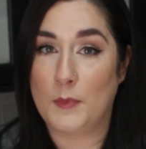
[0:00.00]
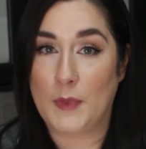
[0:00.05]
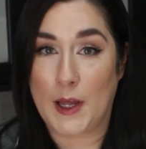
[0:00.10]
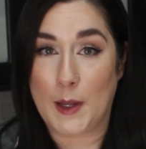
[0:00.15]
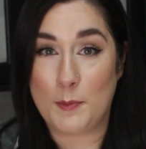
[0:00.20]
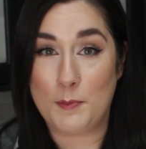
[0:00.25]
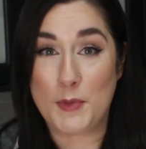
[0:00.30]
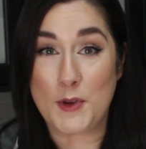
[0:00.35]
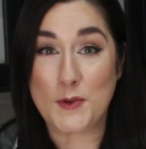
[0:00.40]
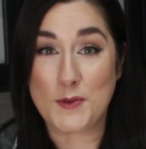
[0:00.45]

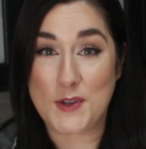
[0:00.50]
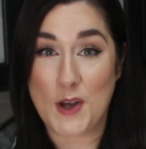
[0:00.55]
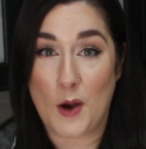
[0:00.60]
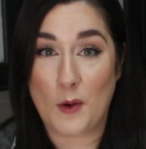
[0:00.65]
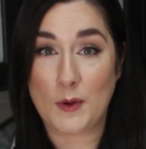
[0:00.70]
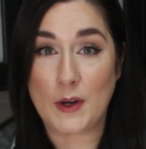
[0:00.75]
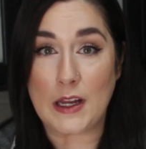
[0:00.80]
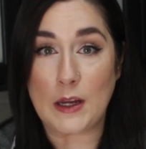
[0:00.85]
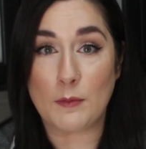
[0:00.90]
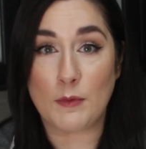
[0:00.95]
like
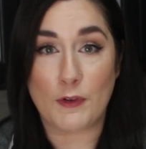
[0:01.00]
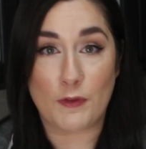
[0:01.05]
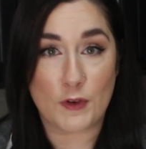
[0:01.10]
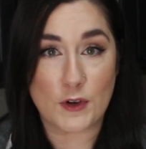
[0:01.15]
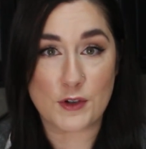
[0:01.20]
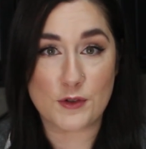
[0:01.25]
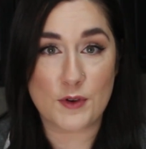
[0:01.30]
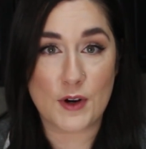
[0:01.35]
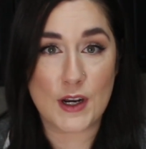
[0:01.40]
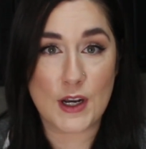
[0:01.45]
Buitoni
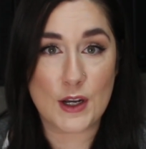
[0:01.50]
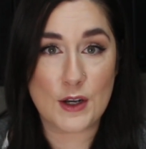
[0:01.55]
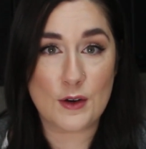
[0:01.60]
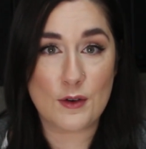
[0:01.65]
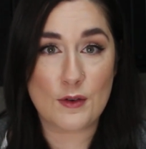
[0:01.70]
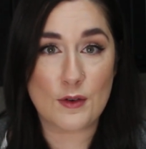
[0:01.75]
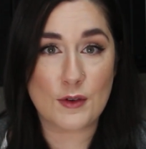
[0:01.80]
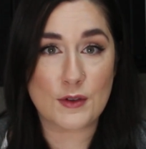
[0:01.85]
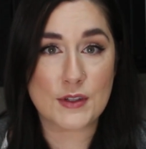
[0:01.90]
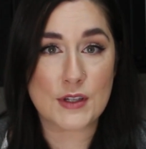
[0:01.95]
refrigerated
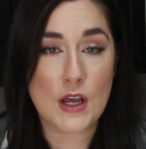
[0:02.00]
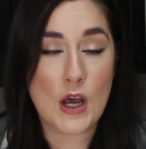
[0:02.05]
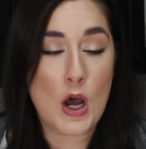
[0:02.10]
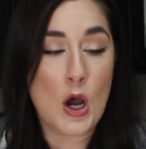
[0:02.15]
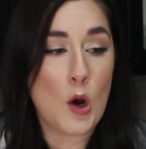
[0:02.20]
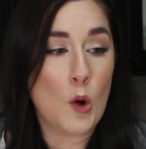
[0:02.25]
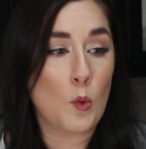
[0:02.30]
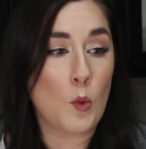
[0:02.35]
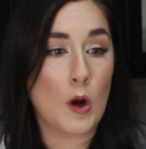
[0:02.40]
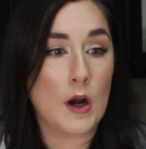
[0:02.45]
noodles
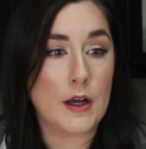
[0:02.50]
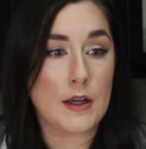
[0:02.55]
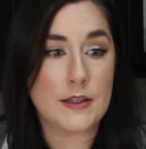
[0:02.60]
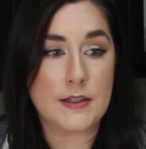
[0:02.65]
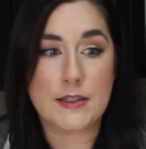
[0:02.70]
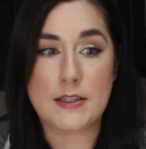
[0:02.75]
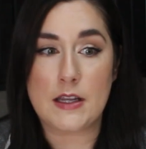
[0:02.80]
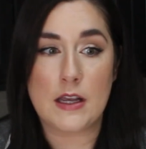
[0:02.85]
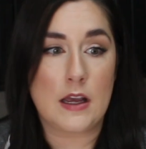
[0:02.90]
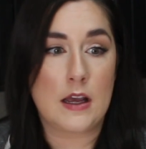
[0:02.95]

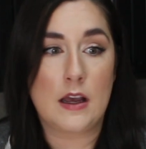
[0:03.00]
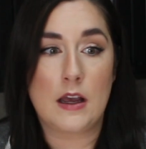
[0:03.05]
was